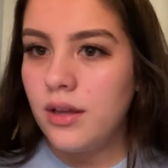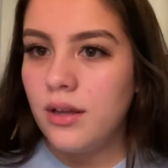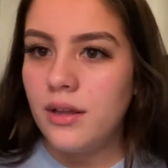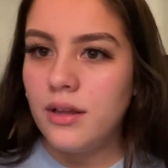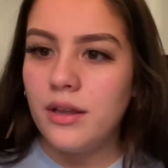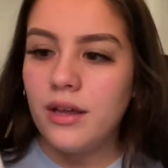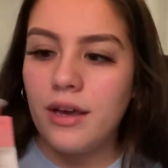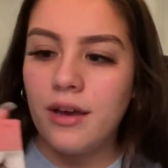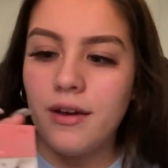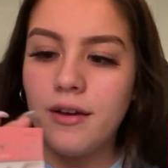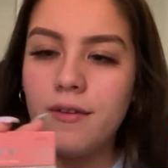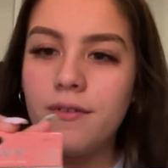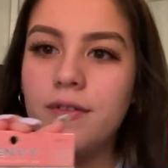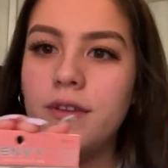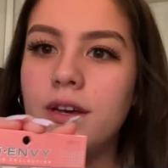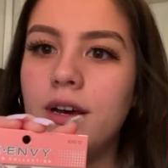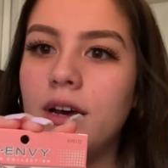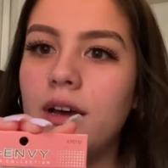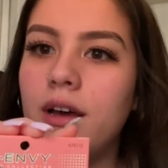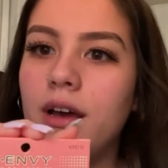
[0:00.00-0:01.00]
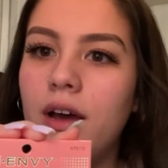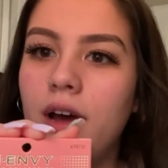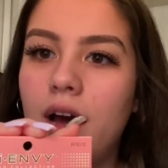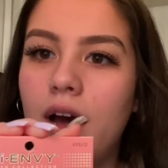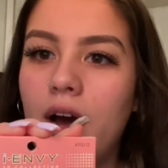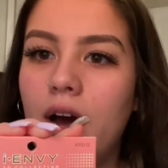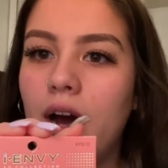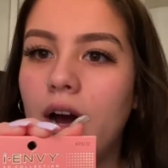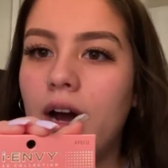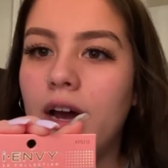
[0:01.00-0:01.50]
they have the
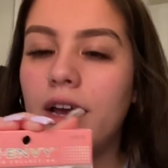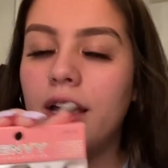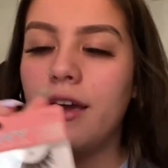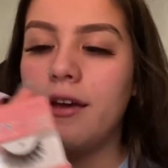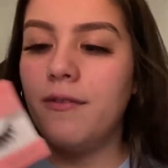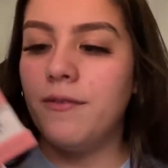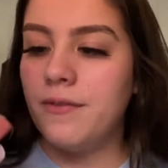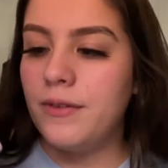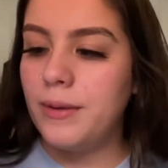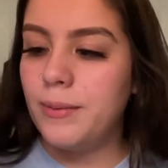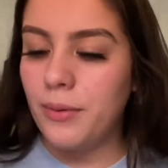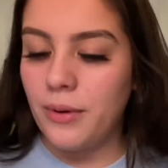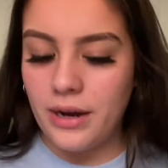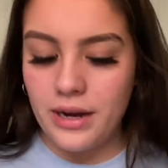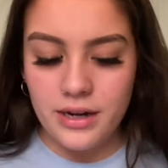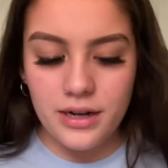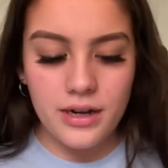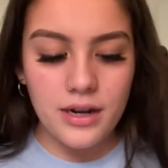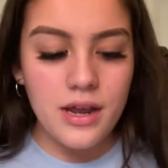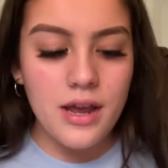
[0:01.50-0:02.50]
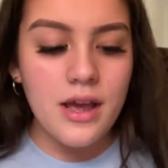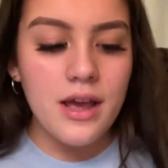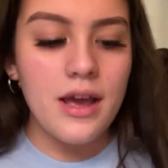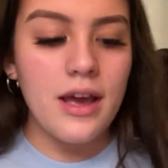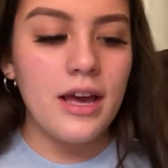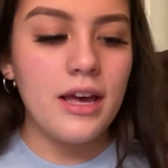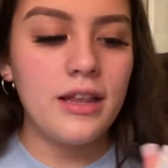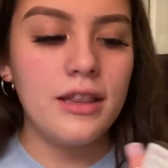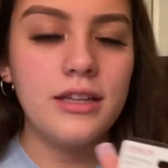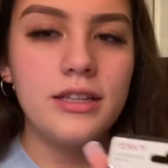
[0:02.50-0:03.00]
IMV brand.
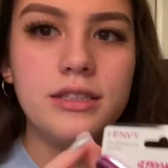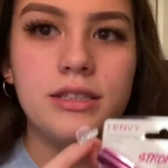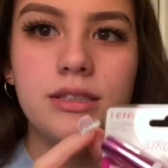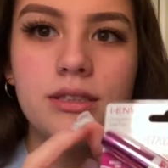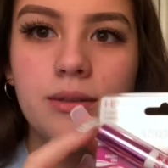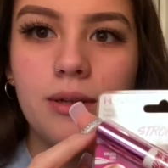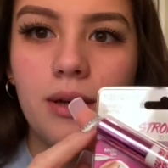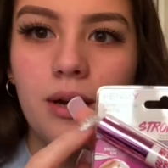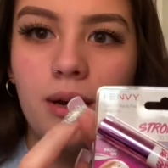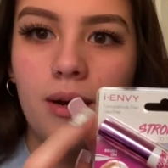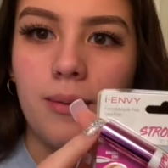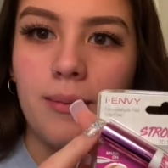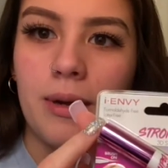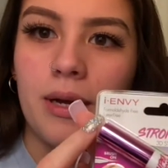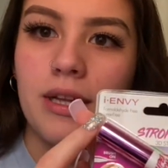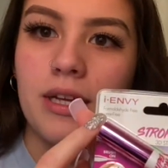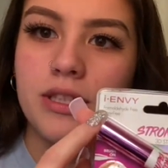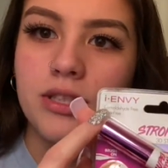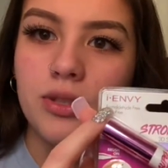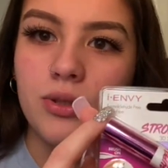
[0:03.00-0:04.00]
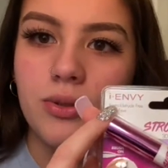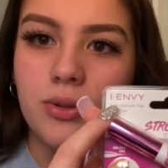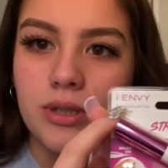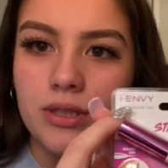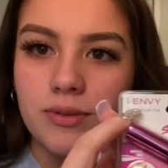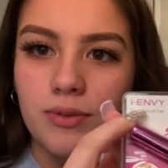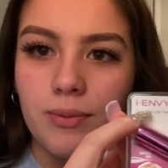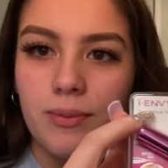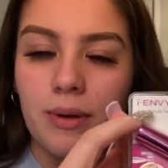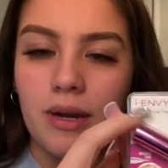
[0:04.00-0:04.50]
And this eyelash glue is
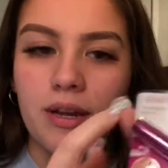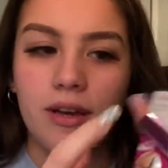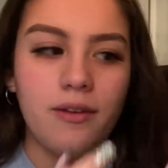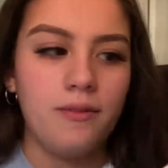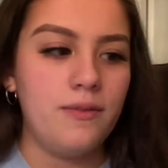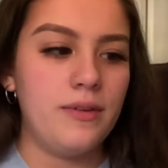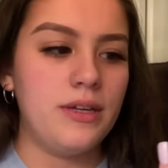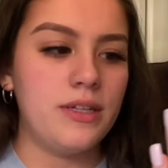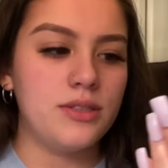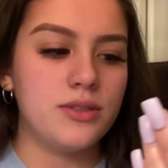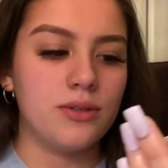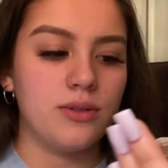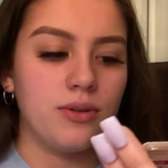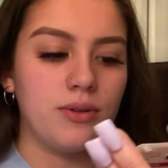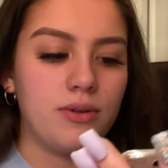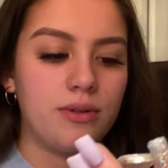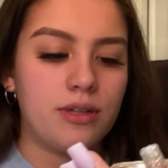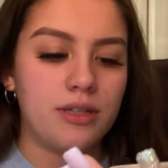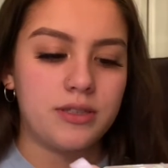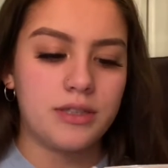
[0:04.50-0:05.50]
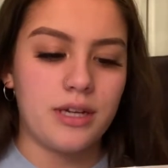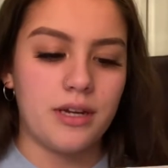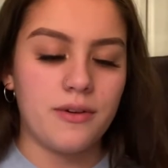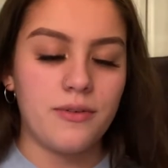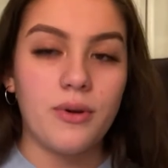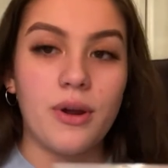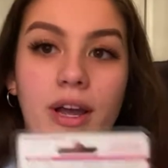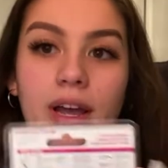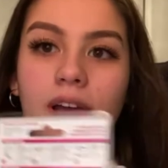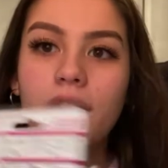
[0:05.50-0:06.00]
from IMV. So that's kind of
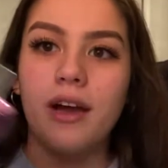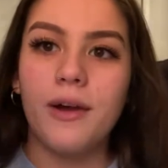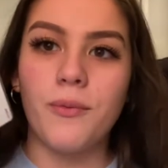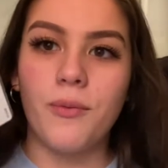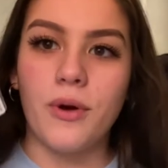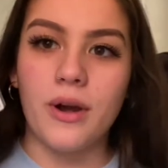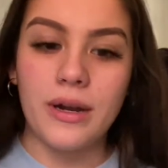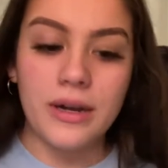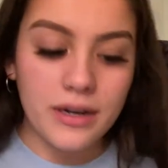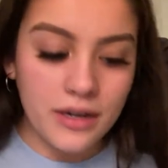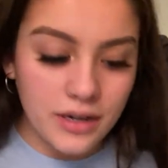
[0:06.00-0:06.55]
why I wanted